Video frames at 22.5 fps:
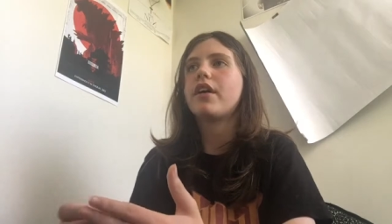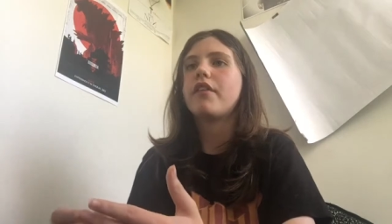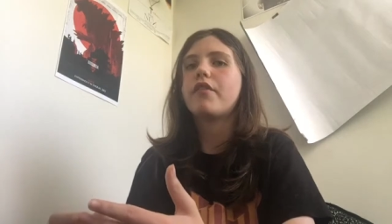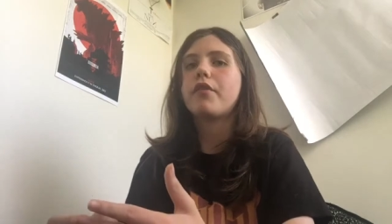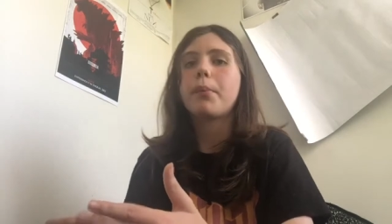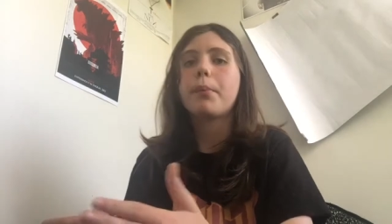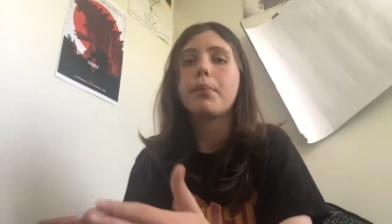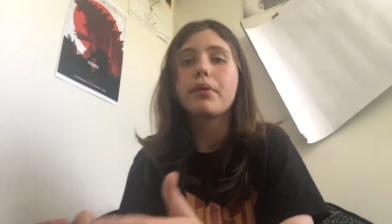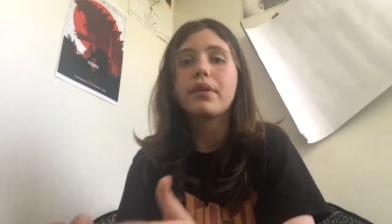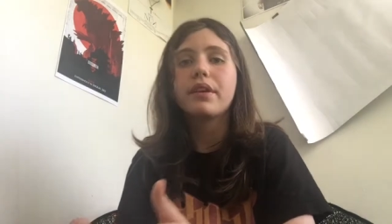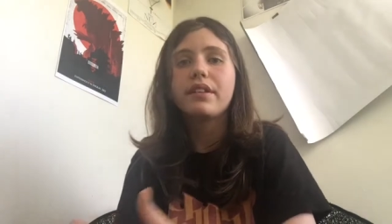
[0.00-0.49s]
of a
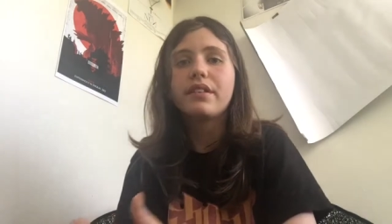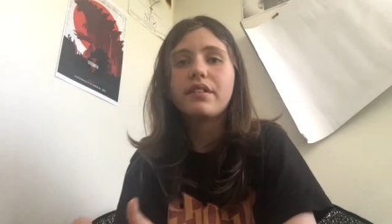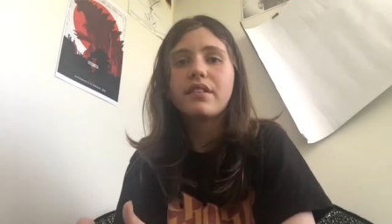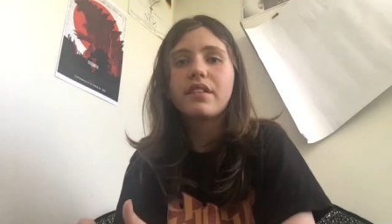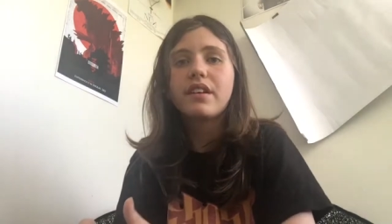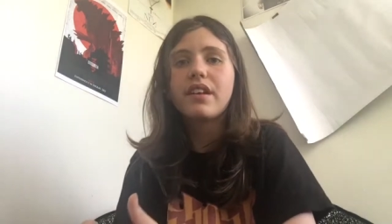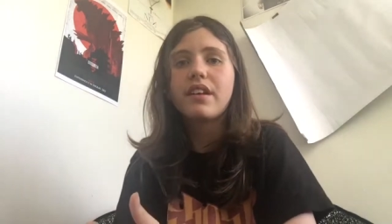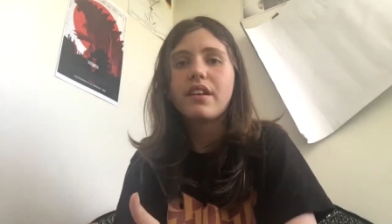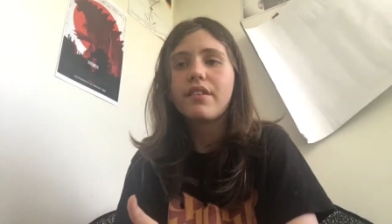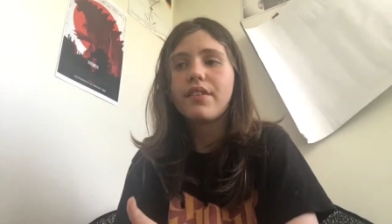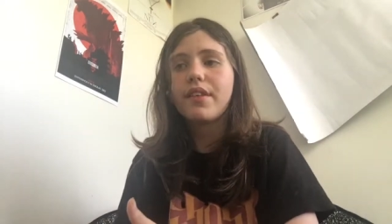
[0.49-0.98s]
priest
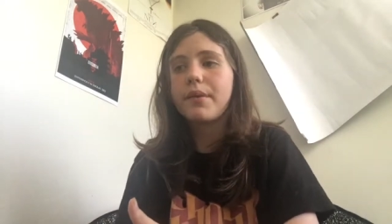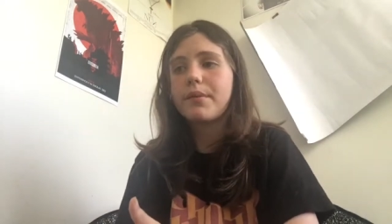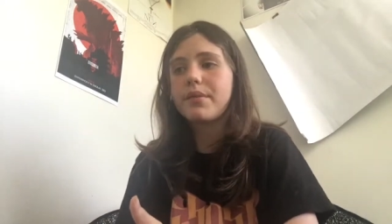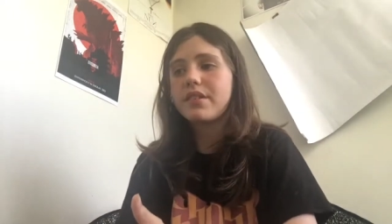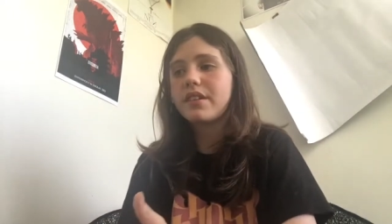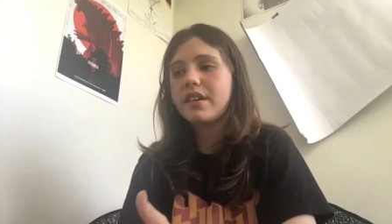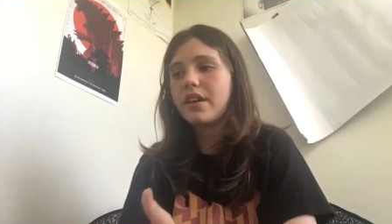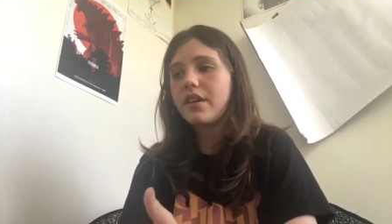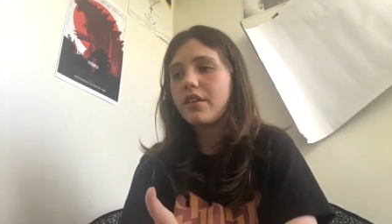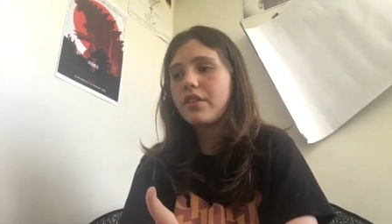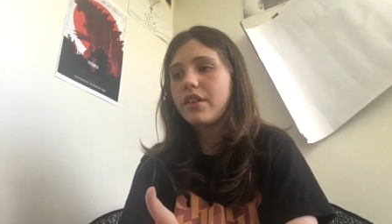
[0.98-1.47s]
that was
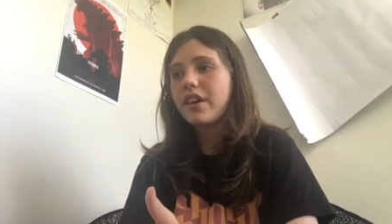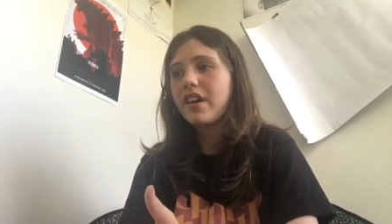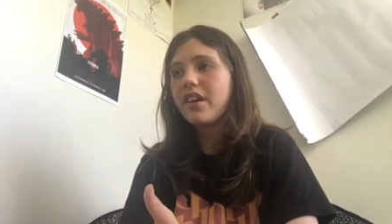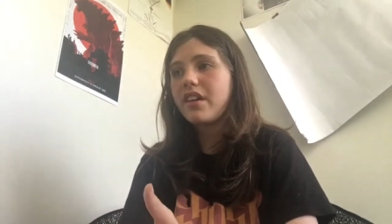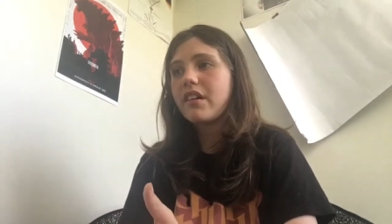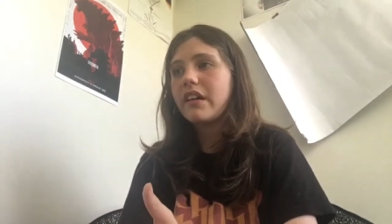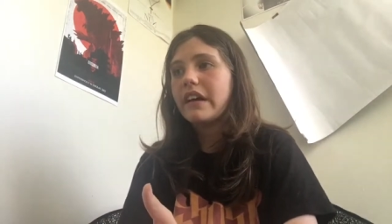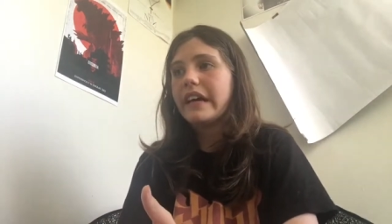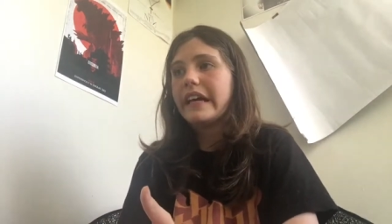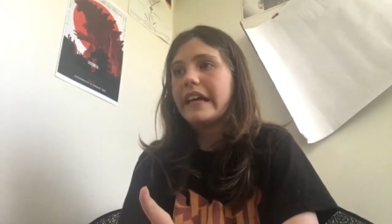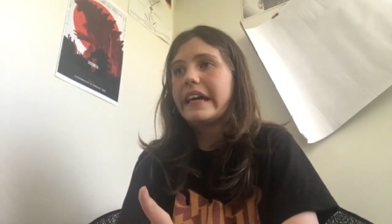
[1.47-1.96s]
killed there.
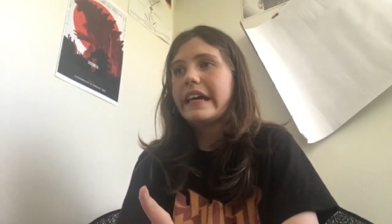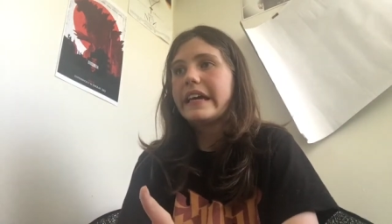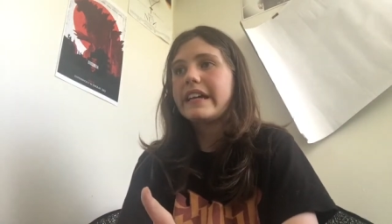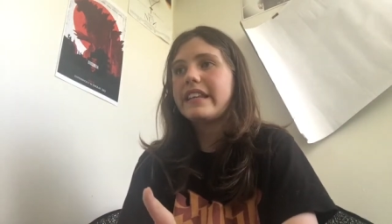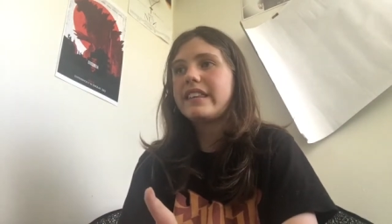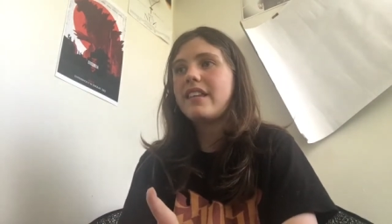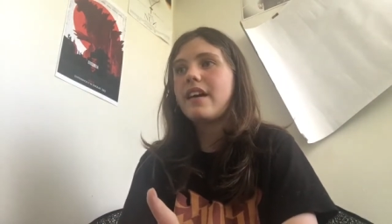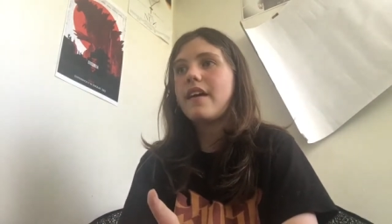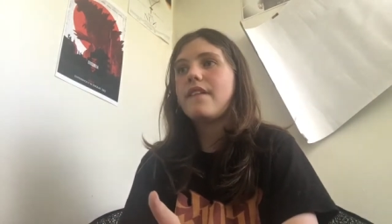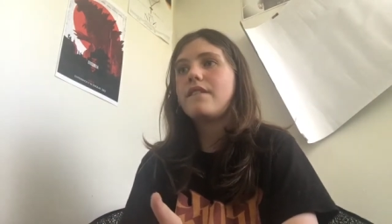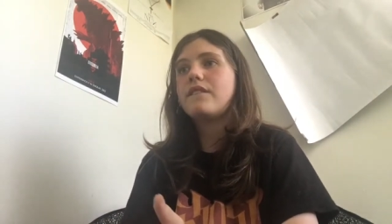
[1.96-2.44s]
And
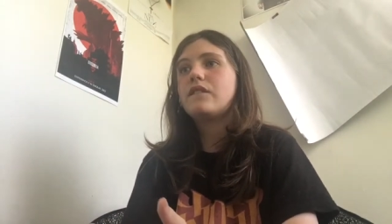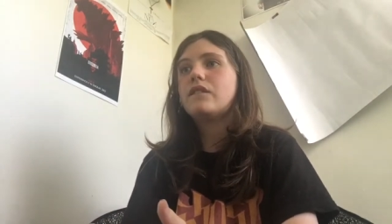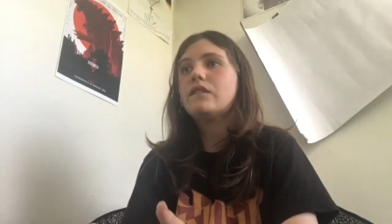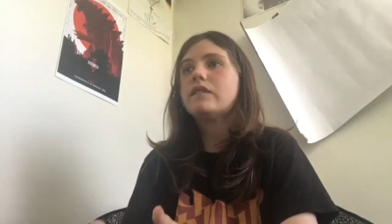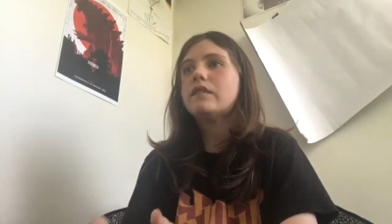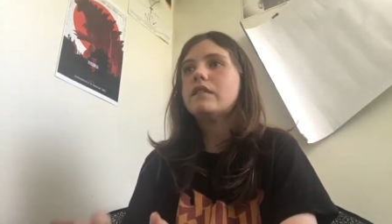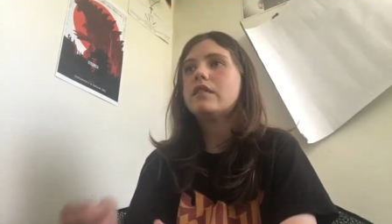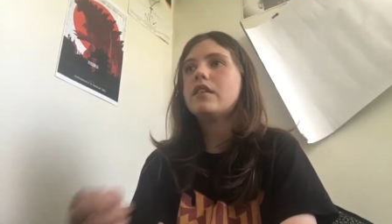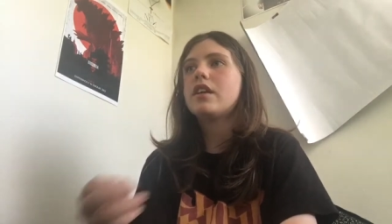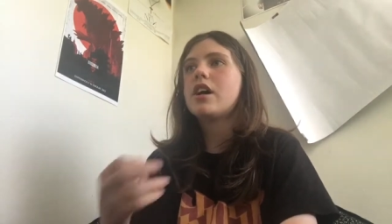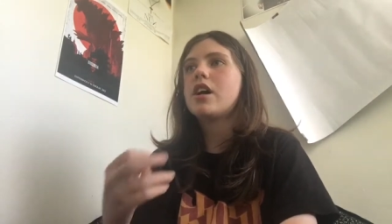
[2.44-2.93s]
then
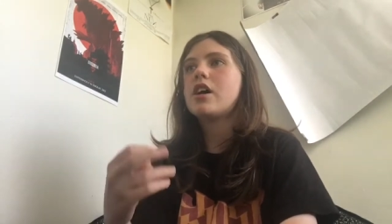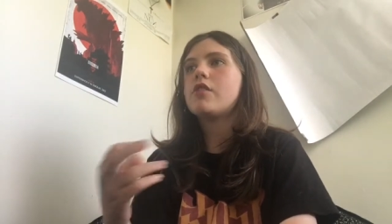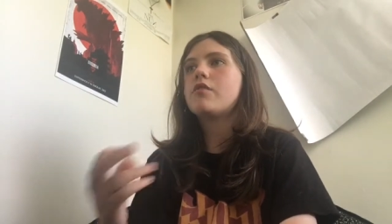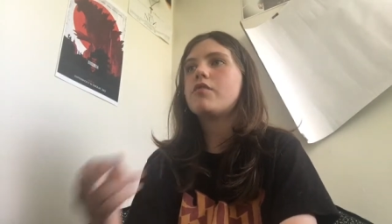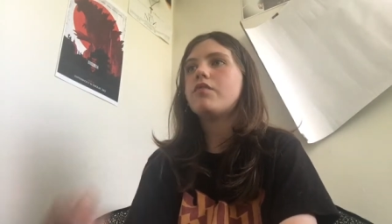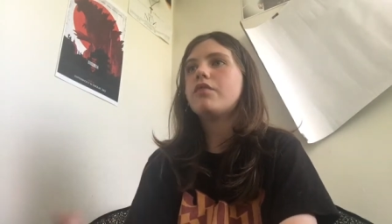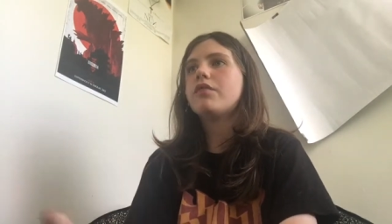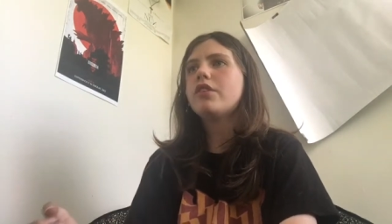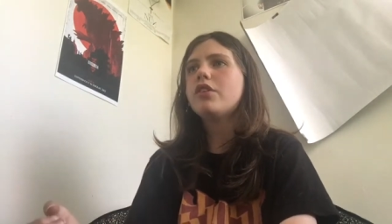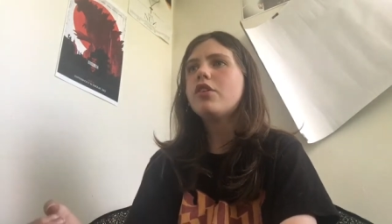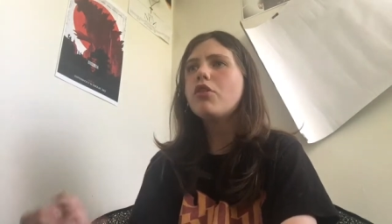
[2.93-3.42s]

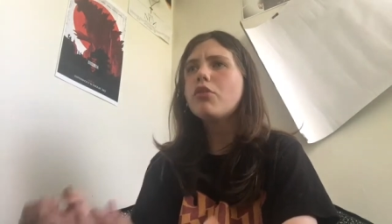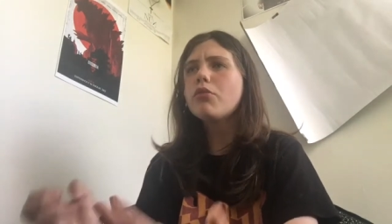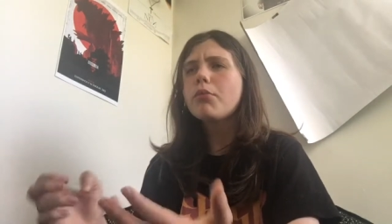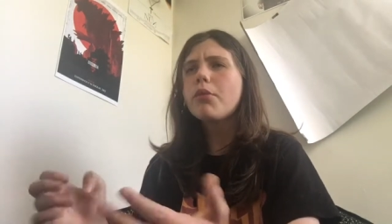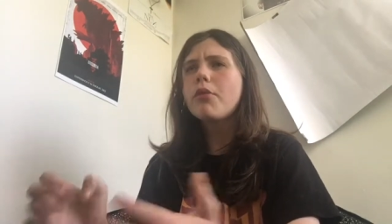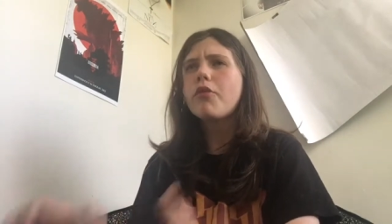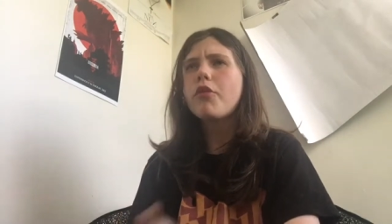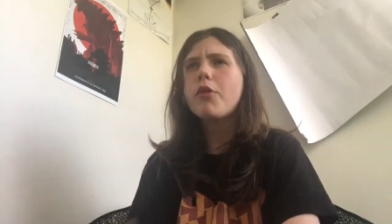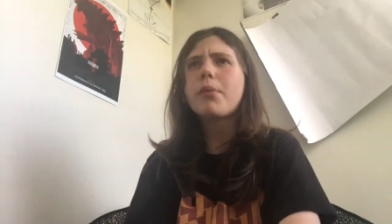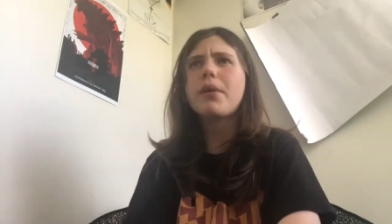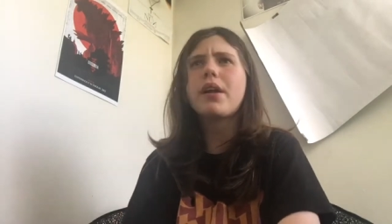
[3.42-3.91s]
you don't
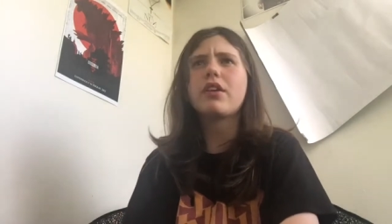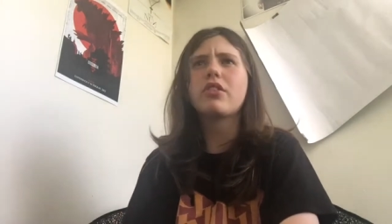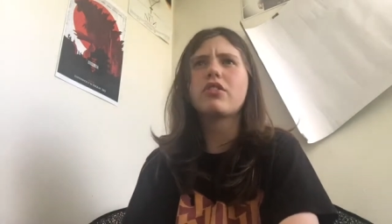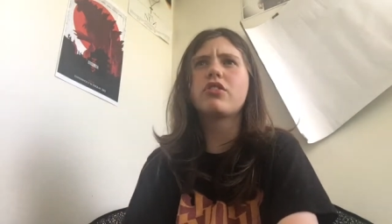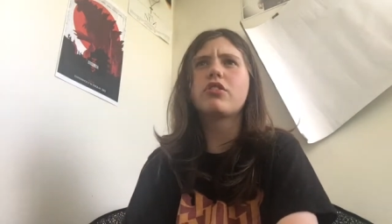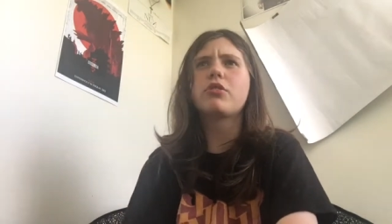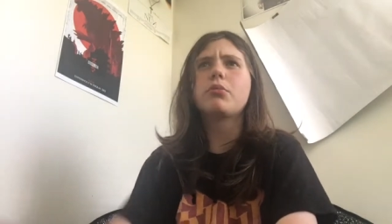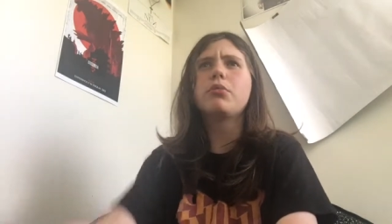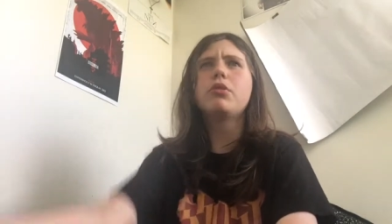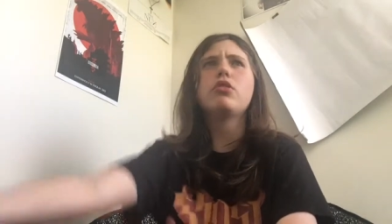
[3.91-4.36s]
perform an exorcism.